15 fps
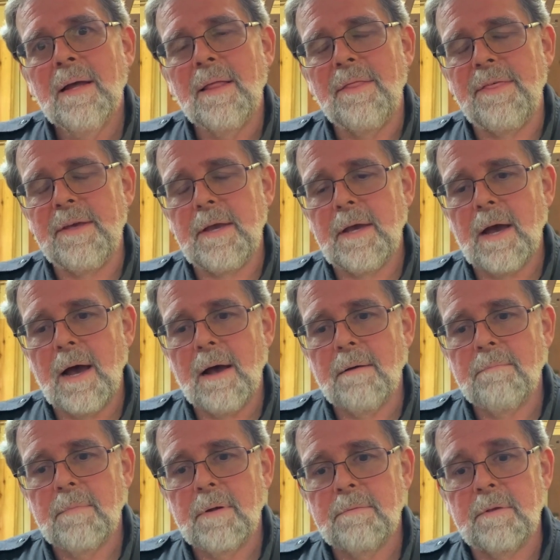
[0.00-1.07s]
the
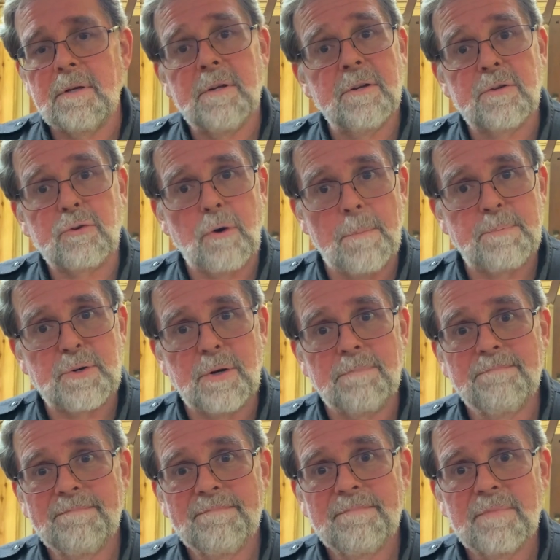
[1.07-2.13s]

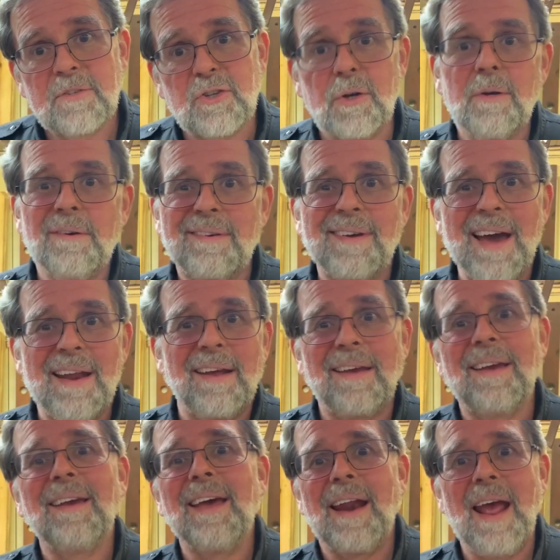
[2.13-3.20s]
description so you kind of
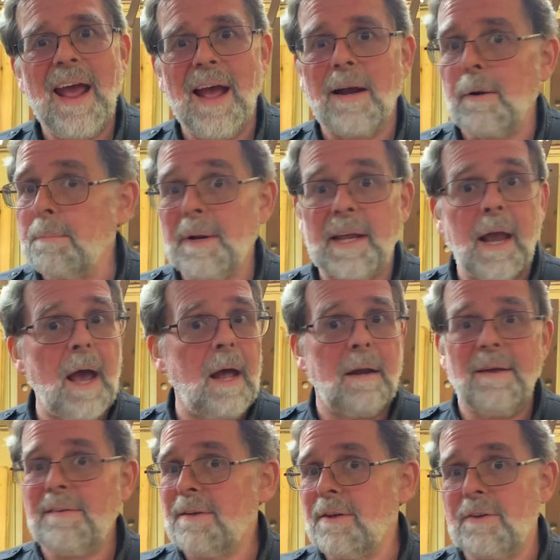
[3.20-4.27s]
can get a handle. But
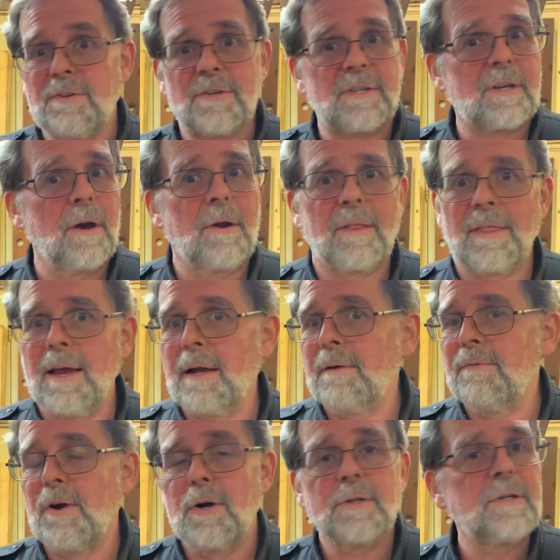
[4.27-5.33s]
again, you just go to
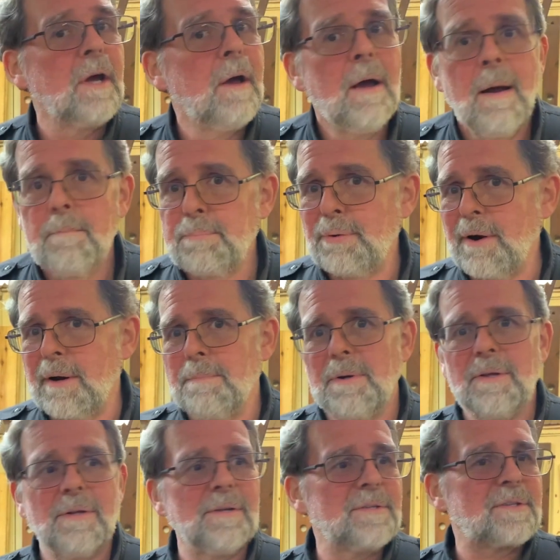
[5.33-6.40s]
Thingiverse,
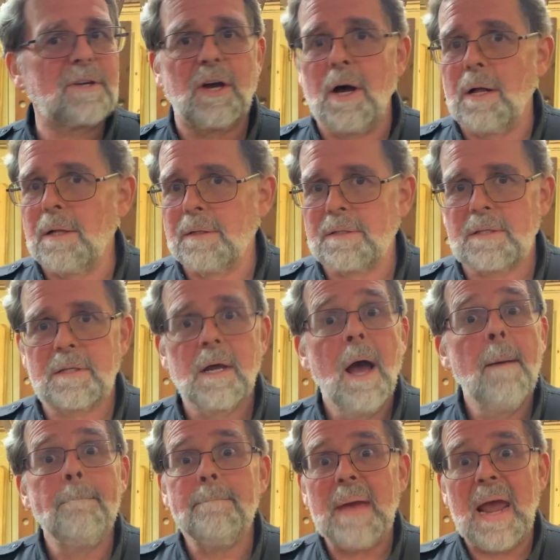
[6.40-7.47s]
Printables, Cults,
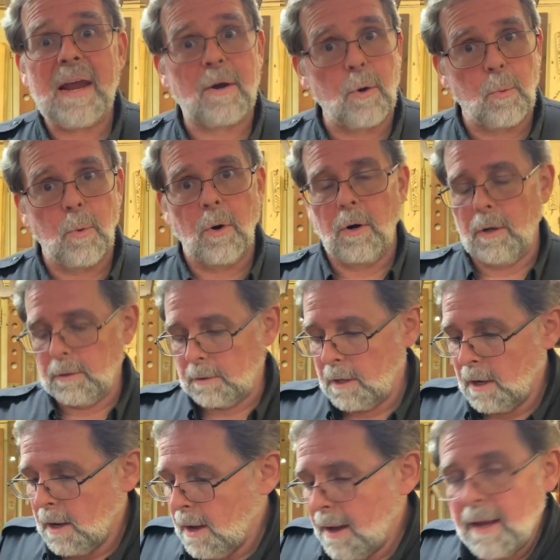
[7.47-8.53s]
Maker World.
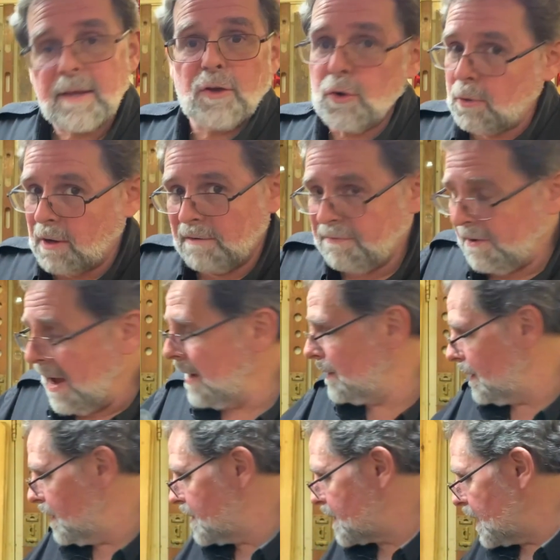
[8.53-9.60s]
You can find these